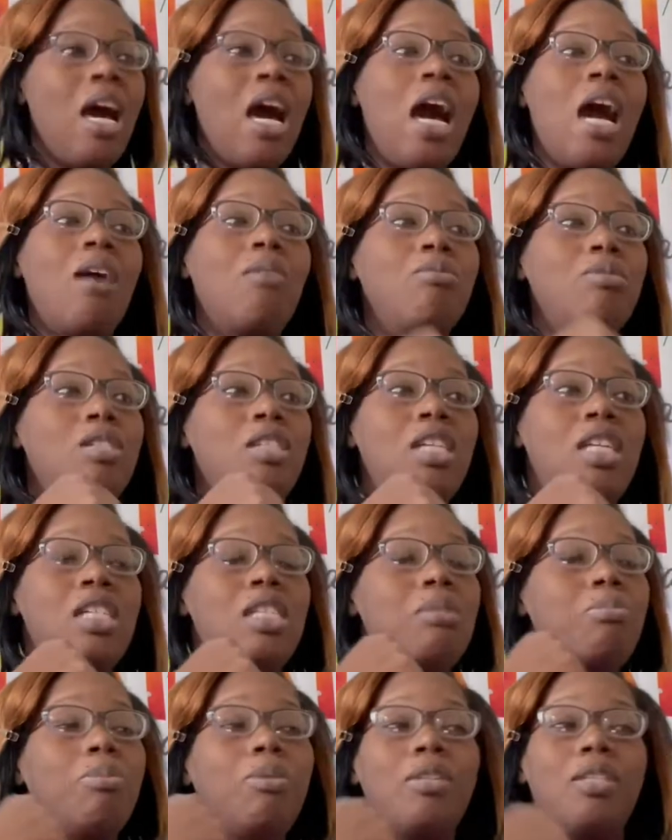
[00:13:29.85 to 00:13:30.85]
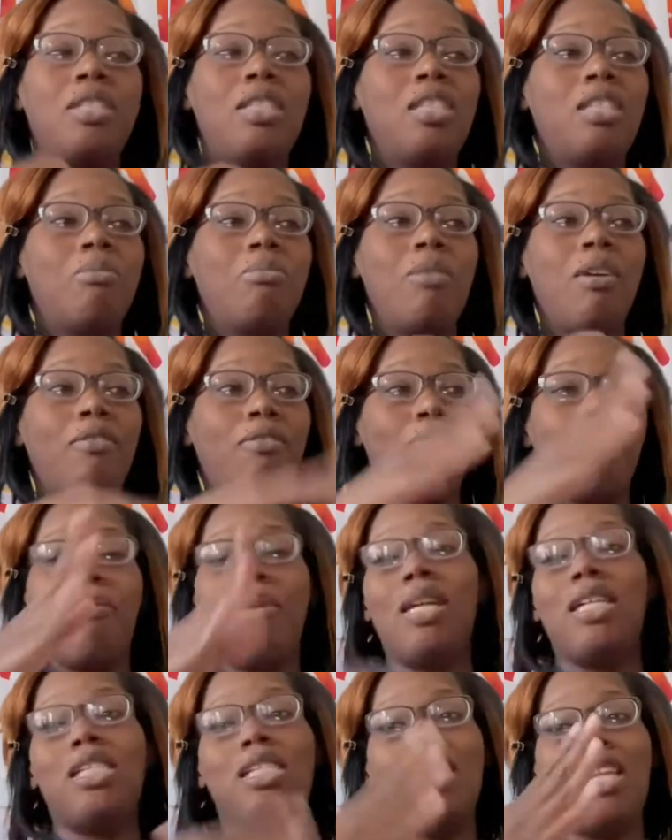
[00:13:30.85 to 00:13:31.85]
I was just putting some
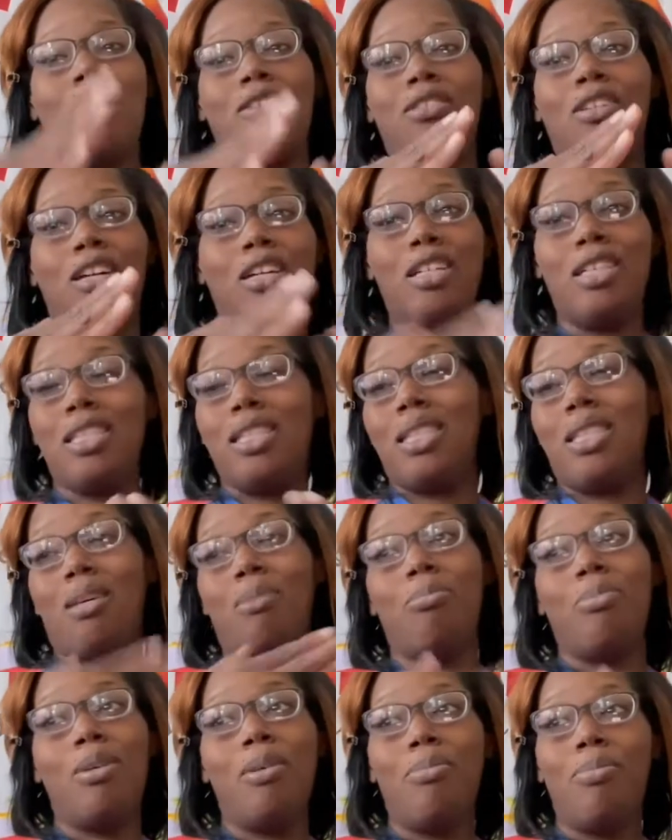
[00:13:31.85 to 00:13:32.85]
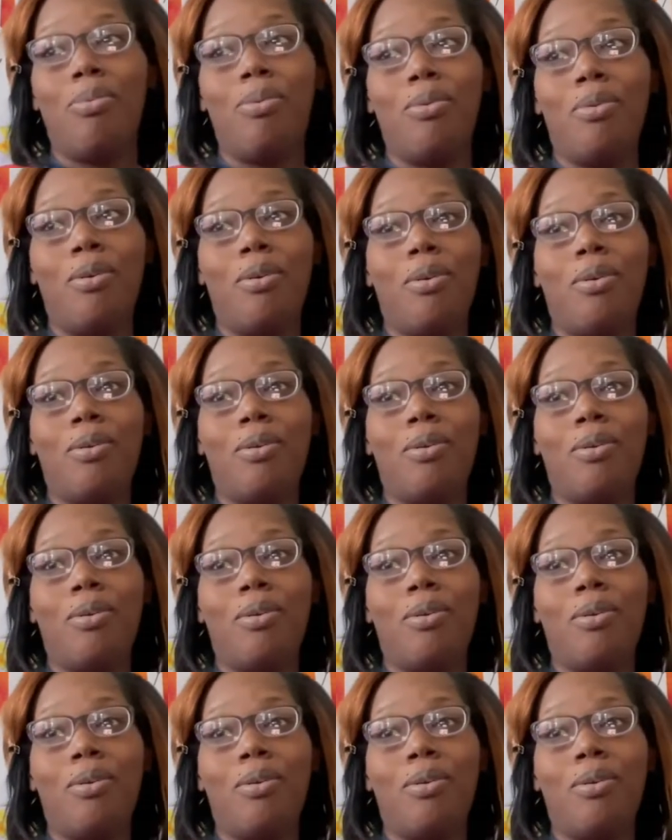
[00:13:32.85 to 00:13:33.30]
information out there because some people